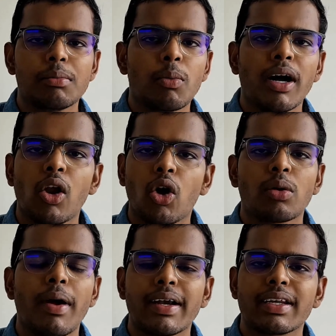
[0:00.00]
the mobile
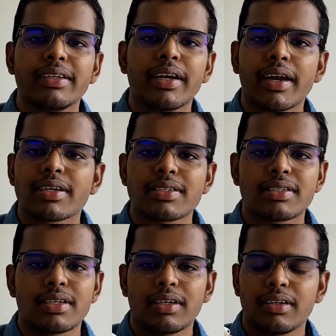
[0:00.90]
automatically
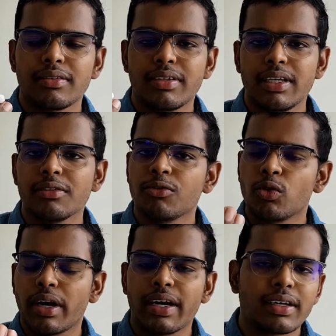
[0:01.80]
detects the
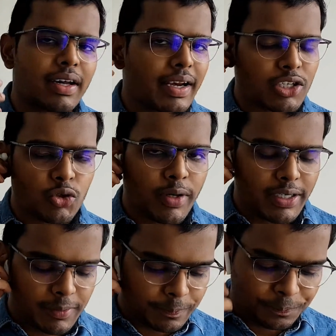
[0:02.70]
earphone and connects to
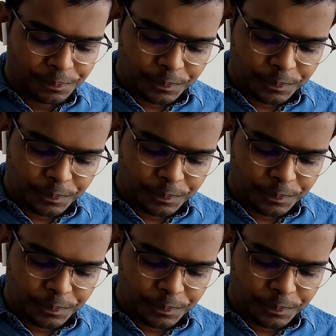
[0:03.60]
it.